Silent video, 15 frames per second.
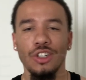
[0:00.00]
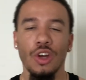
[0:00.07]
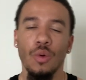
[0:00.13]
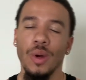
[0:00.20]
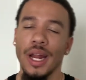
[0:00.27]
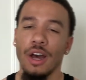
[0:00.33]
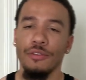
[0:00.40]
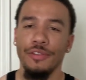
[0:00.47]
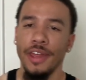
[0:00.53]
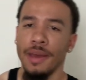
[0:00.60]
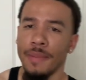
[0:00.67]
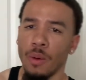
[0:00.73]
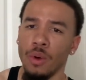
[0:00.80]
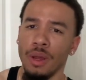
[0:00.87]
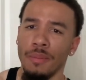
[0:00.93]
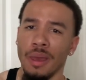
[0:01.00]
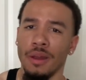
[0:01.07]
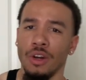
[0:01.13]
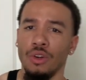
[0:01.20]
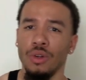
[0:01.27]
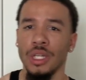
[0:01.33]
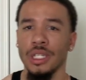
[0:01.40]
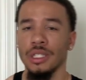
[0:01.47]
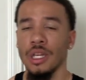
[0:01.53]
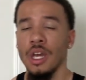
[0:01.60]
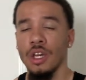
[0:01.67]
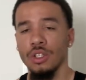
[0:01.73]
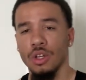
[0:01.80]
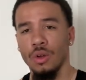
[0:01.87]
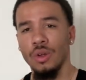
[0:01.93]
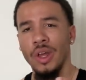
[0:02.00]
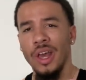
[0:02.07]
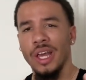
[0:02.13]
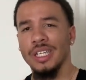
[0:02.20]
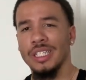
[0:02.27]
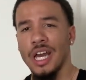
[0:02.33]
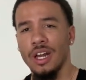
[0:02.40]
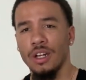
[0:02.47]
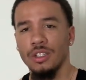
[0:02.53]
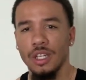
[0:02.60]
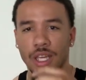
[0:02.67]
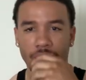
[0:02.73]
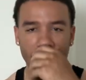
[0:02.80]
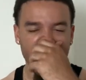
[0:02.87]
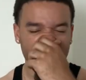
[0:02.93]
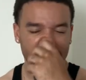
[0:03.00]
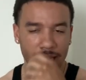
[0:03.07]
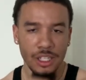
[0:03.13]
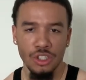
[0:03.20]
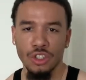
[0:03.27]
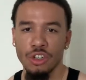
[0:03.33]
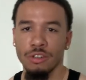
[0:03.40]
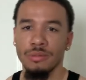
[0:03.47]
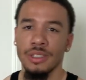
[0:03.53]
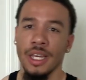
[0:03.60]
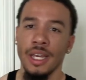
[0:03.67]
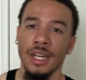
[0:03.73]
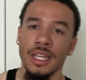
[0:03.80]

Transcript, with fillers: You know, without them, I wouldn't be able to do this. So shout out to Kinetic Kings, you know what I'm saying?